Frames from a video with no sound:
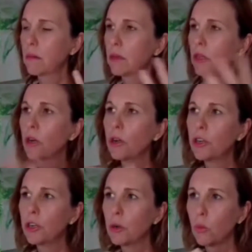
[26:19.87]

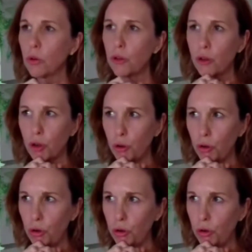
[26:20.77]
solution was
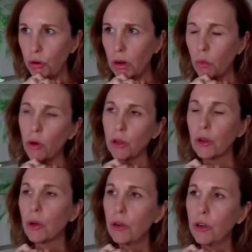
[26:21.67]
to not
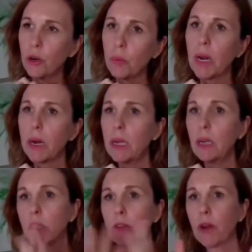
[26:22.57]
solution, but he
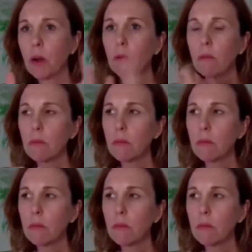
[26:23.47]
just felt